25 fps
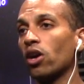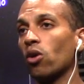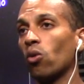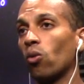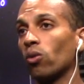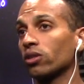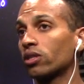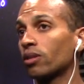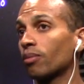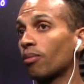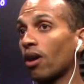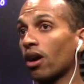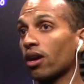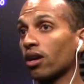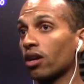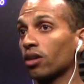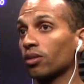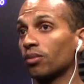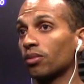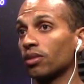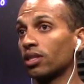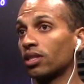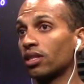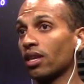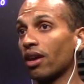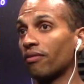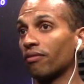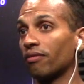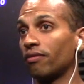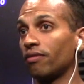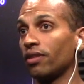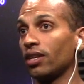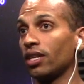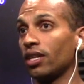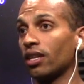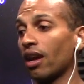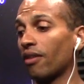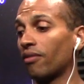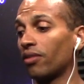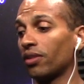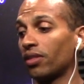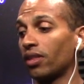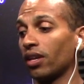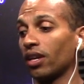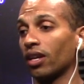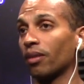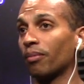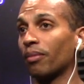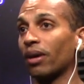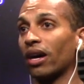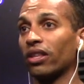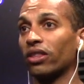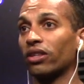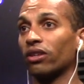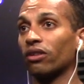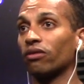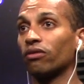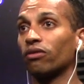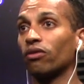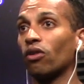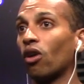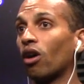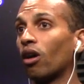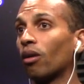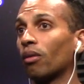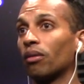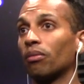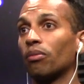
once the bar goes to seven feet, everything about their form,